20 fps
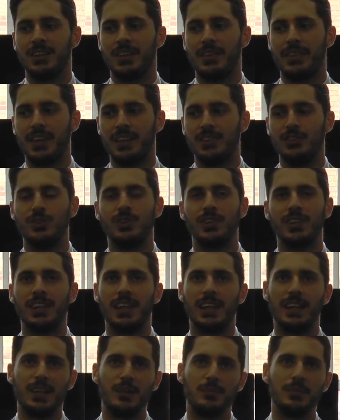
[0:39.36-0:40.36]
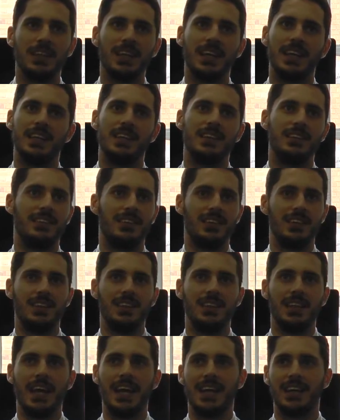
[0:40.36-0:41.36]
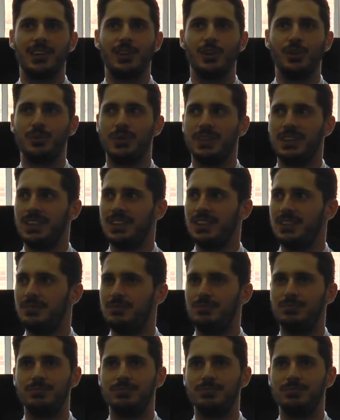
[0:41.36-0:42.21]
then you can eliminate the echoey